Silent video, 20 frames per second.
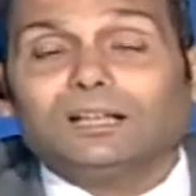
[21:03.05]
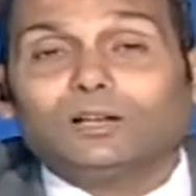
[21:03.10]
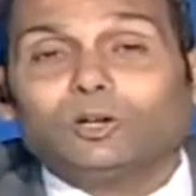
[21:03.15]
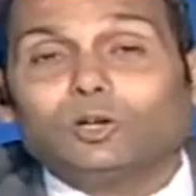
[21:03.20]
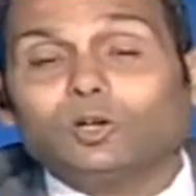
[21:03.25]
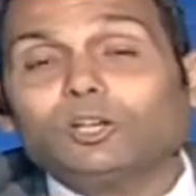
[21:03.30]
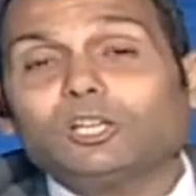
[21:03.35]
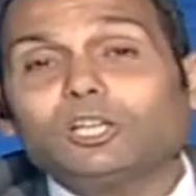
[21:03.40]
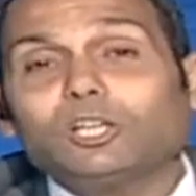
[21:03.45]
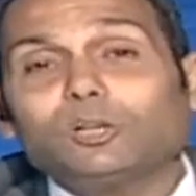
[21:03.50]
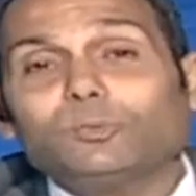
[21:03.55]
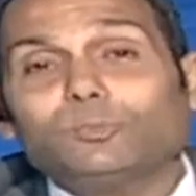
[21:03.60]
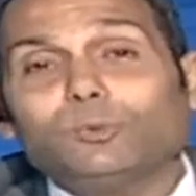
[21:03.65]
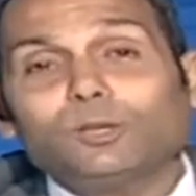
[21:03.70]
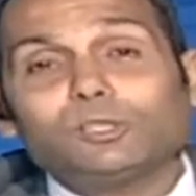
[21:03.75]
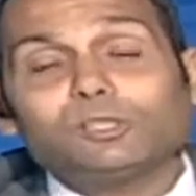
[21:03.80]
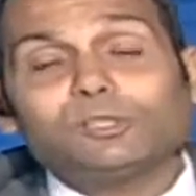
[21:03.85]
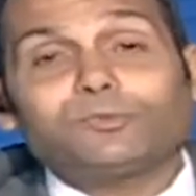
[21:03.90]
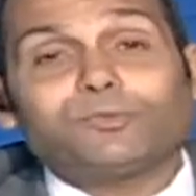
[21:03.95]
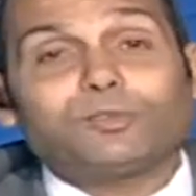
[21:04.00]
cooking
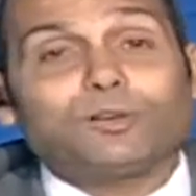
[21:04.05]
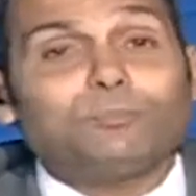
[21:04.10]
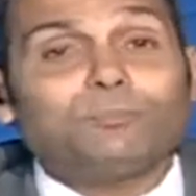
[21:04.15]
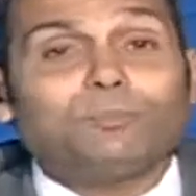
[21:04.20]
pots from